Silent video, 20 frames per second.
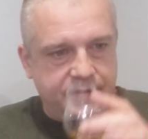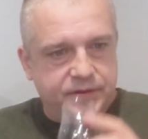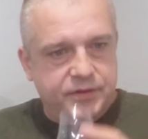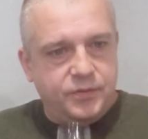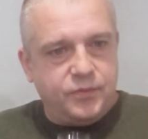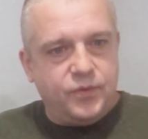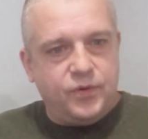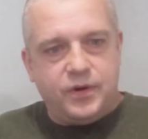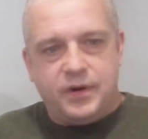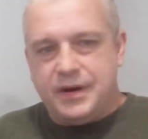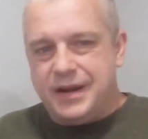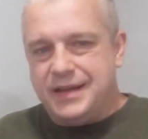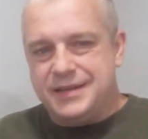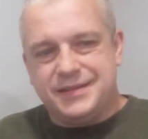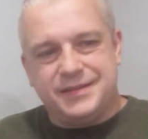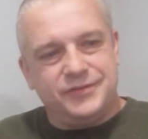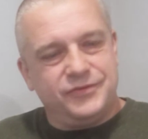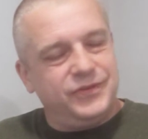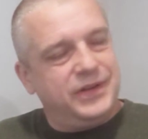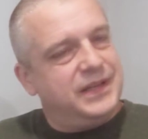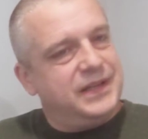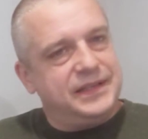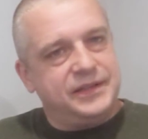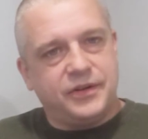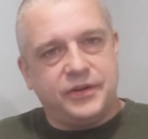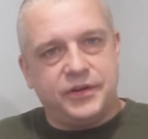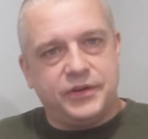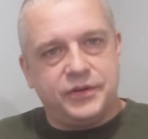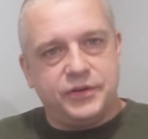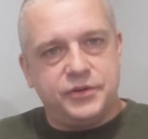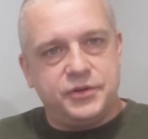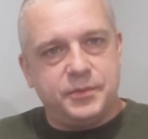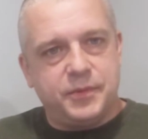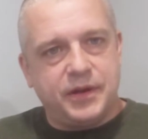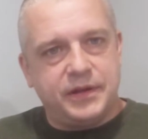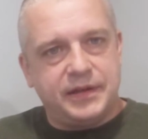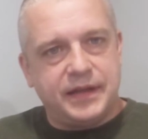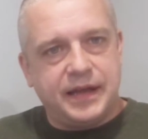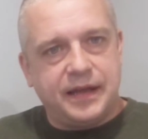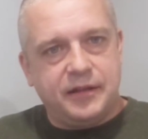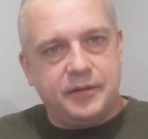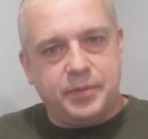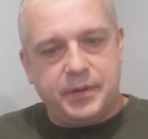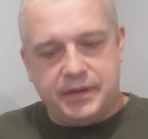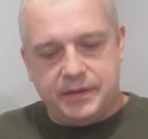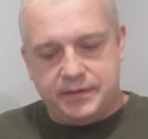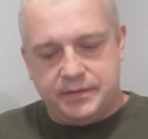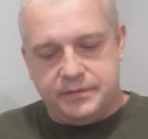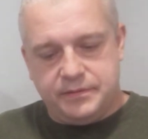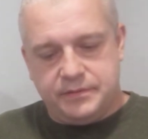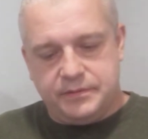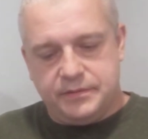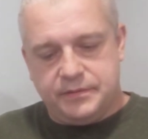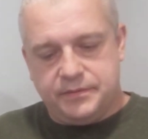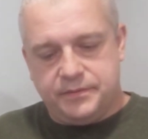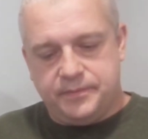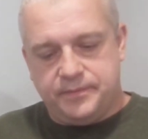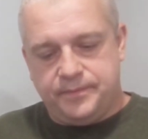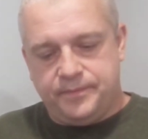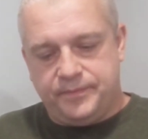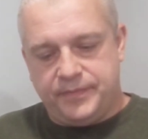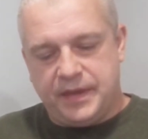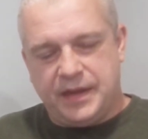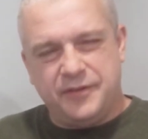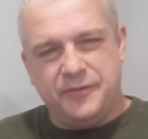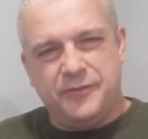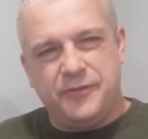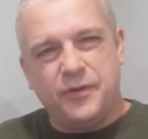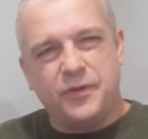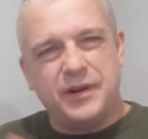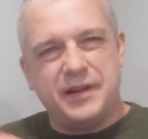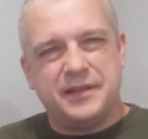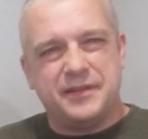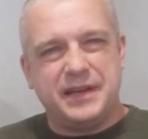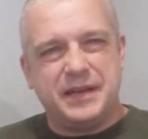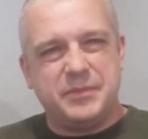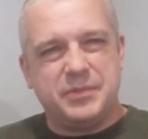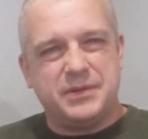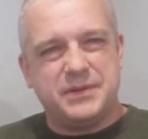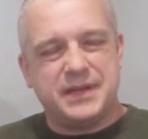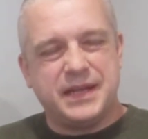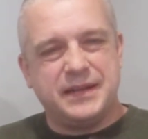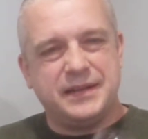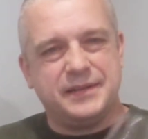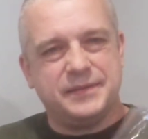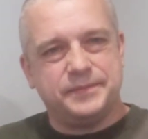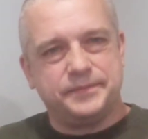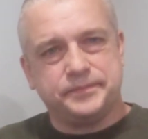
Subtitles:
the water hasn't really done a huge amount to help it. And at 43%,